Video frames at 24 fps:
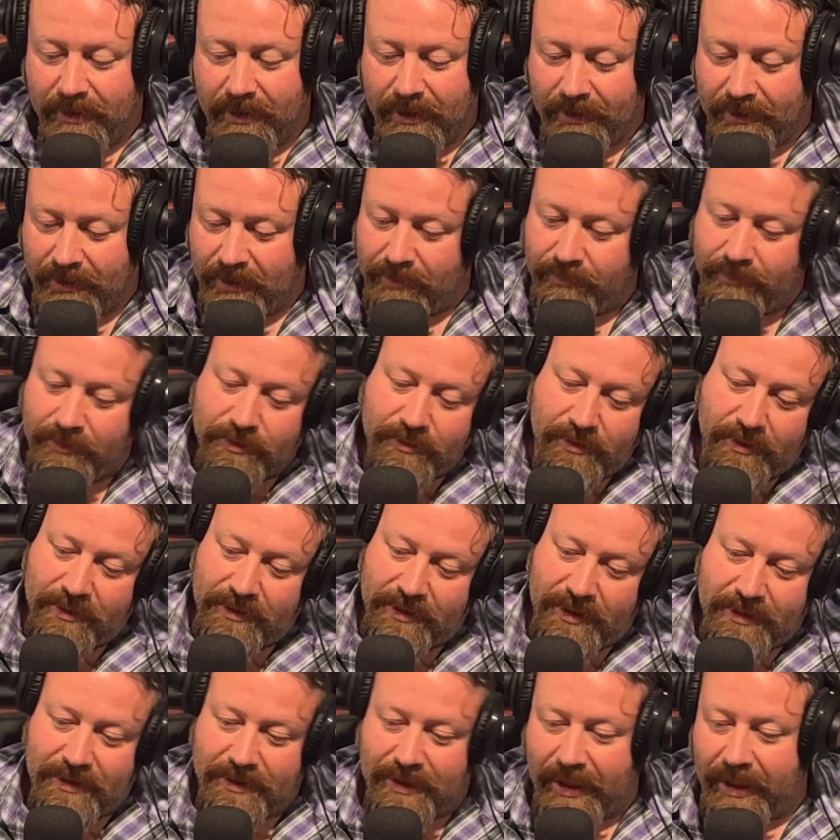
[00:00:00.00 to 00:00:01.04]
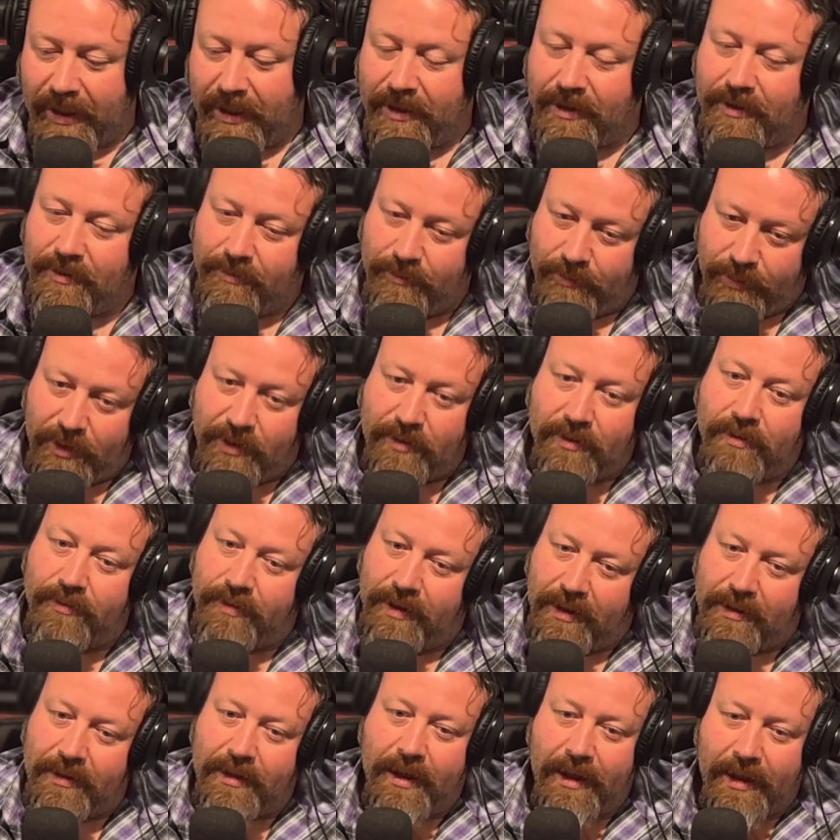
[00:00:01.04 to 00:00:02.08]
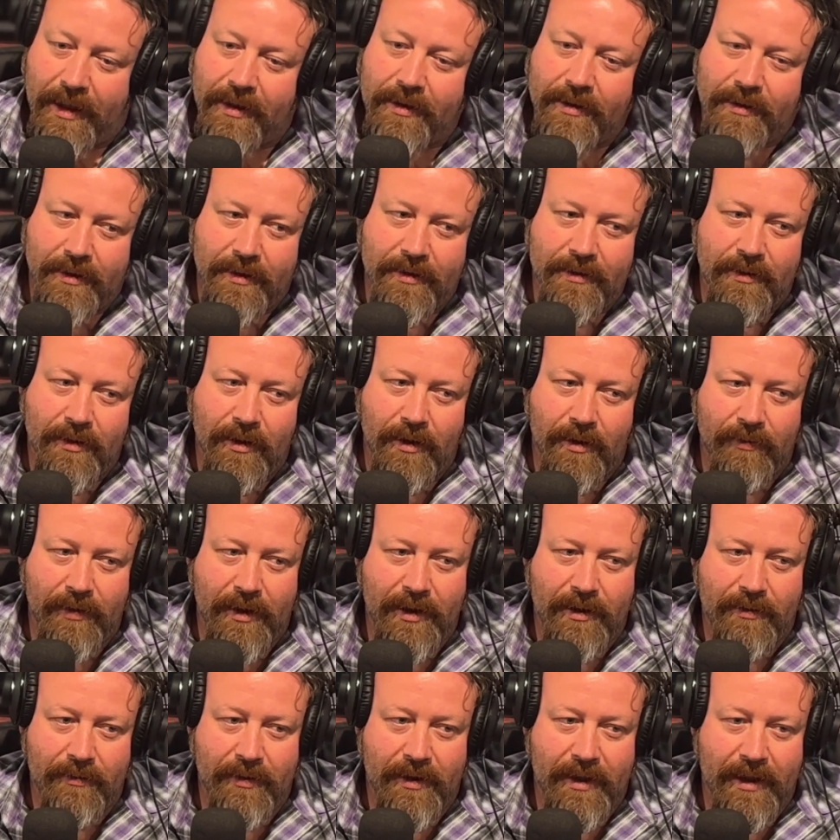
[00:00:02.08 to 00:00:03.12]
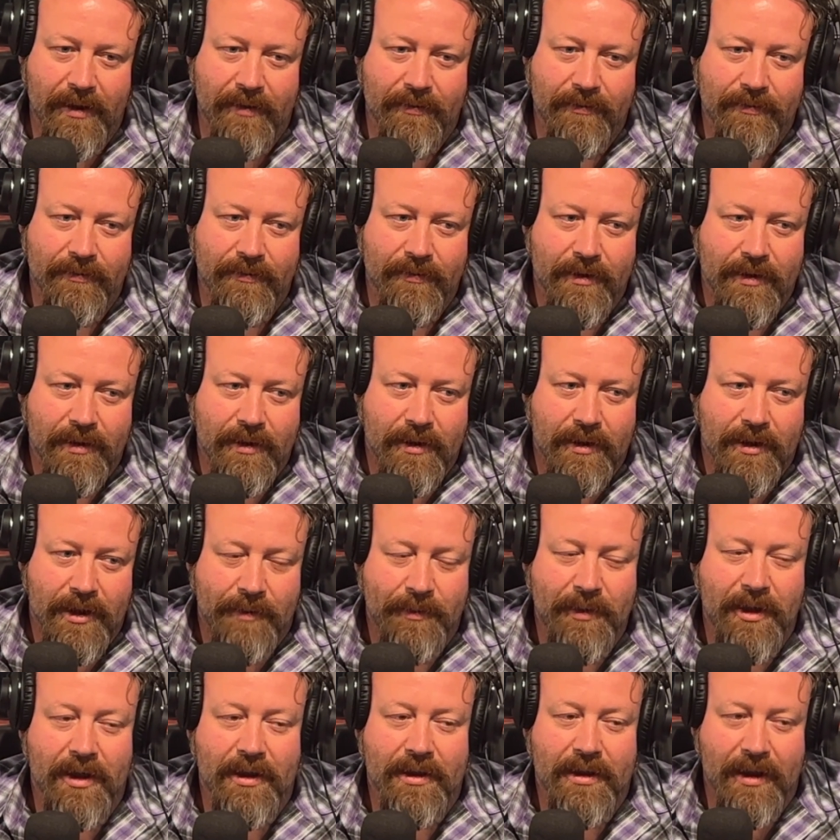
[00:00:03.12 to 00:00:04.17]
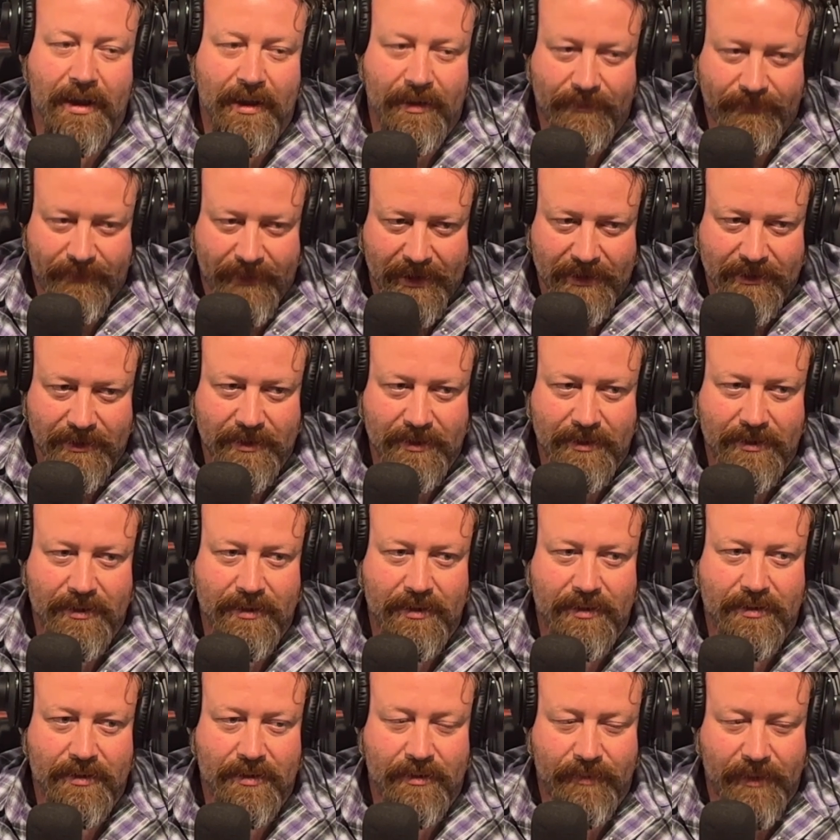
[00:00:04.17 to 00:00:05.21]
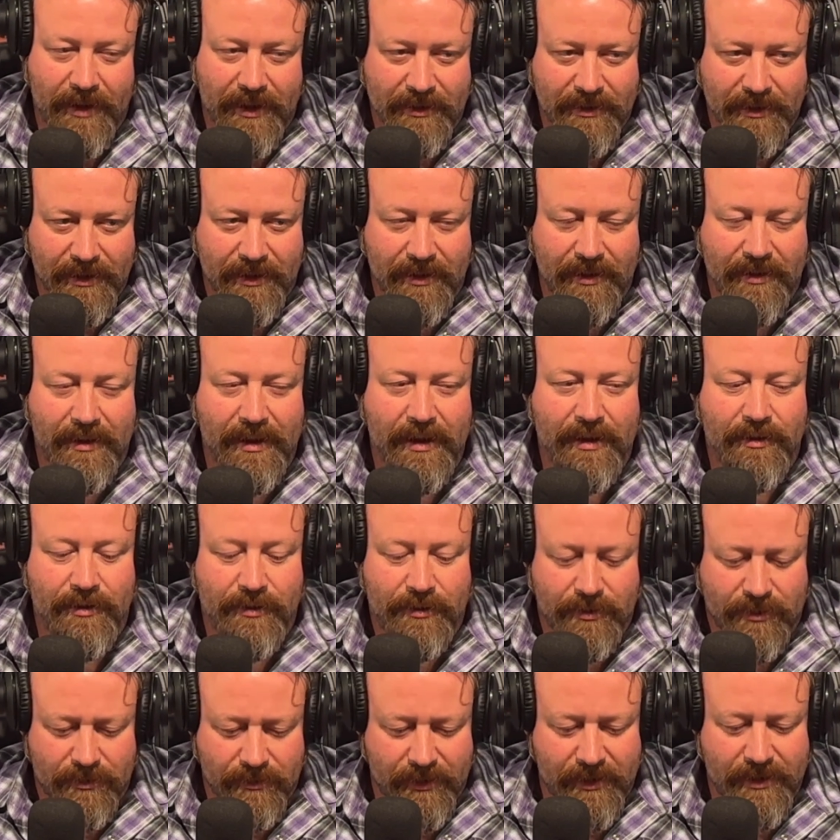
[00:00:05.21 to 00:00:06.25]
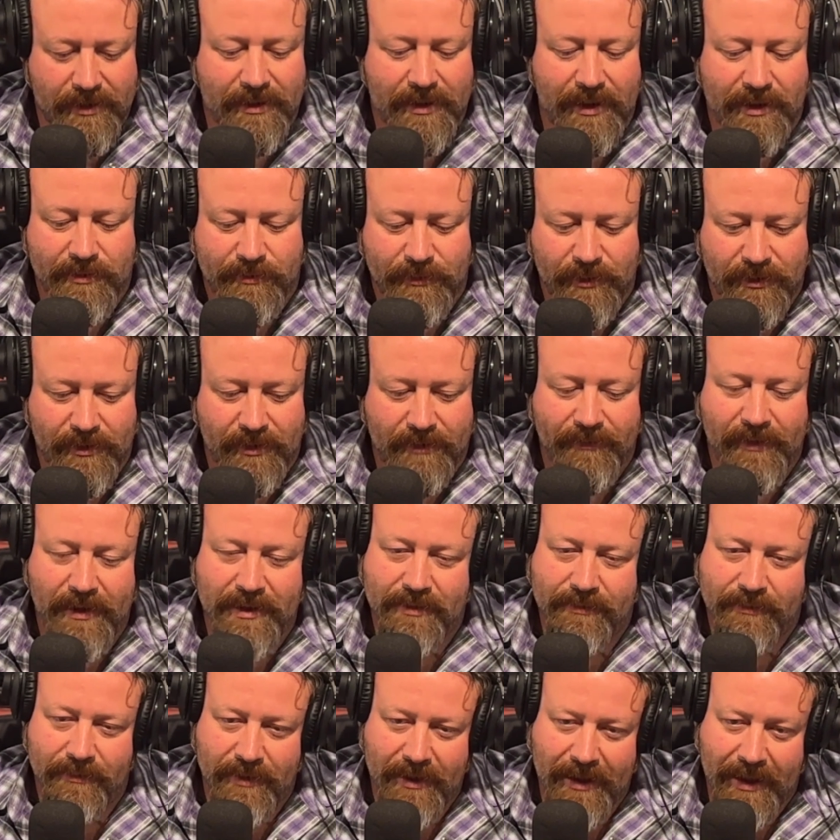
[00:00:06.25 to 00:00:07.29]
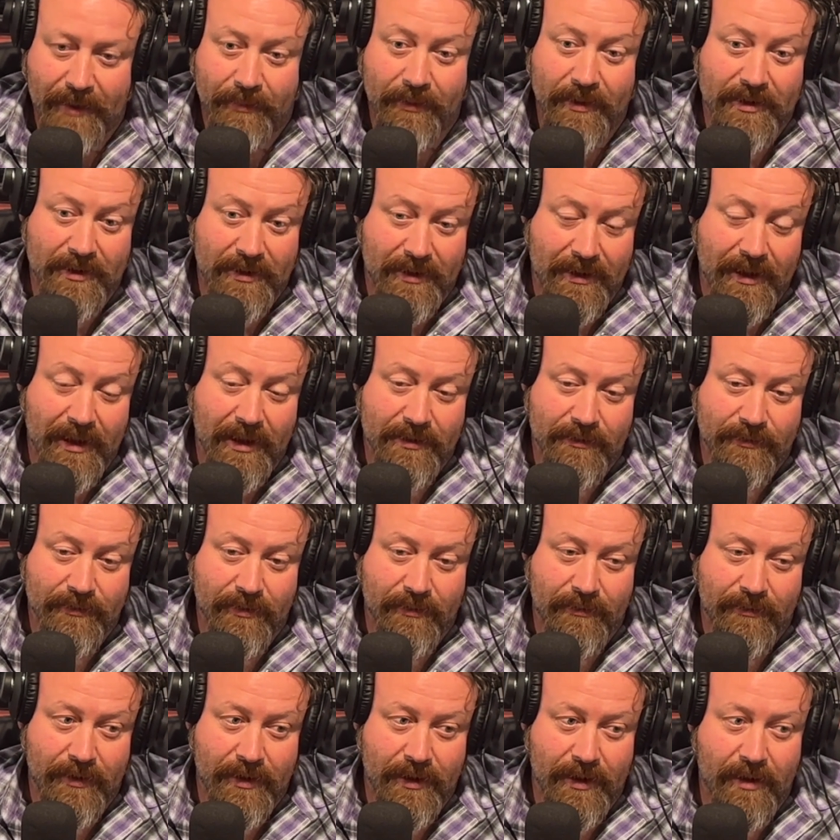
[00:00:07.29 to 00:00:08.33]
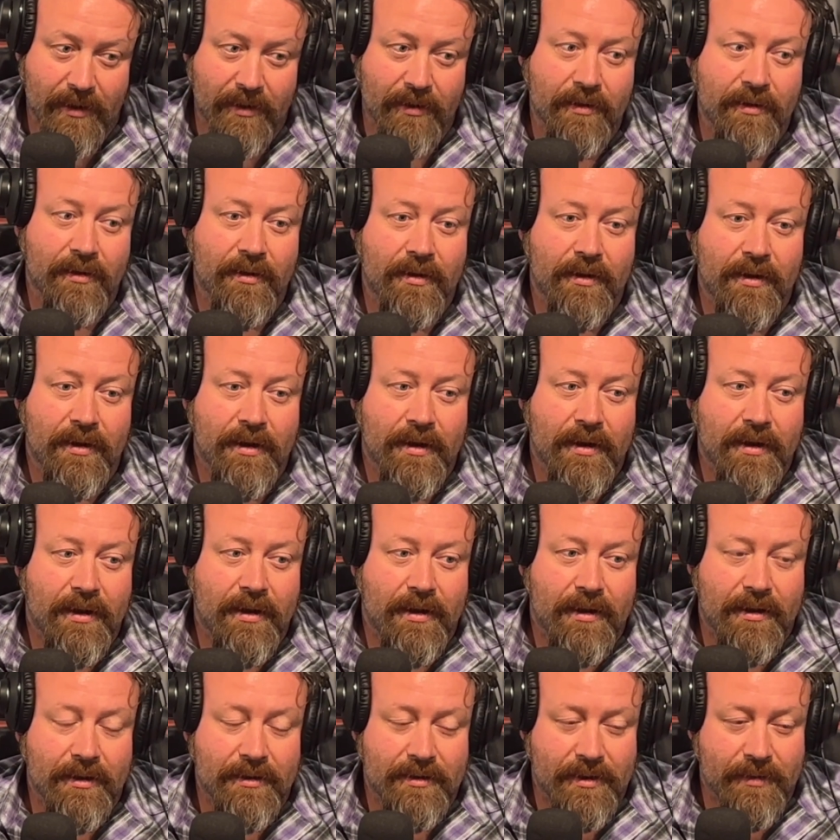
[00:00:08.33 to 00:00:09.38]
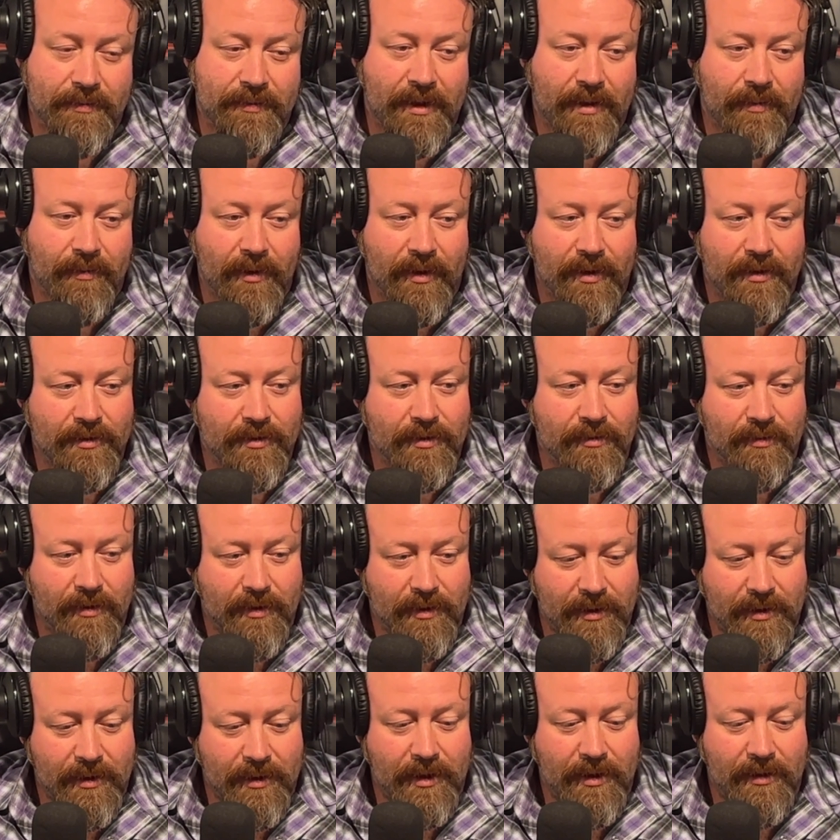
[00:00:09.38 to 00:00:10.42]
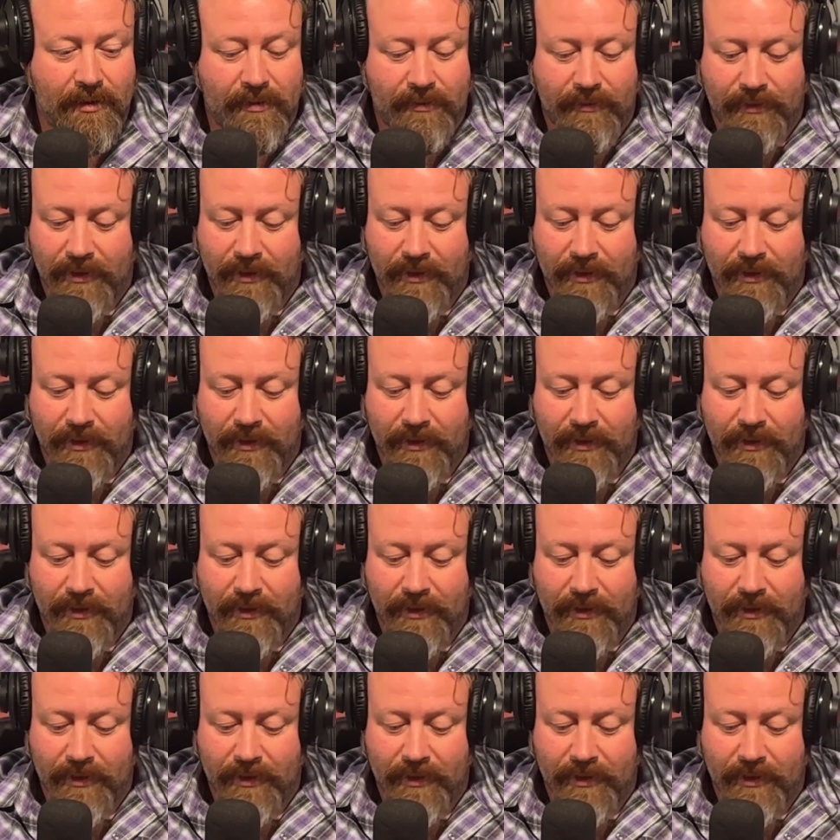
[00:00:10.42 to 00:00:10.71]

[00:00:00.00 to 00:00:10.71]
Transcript: And then we sort of zigzag and build around that. And already we have Americana Fest, is this amazing industry/music festival that happens in Nashville every year in September. And so we're going to go.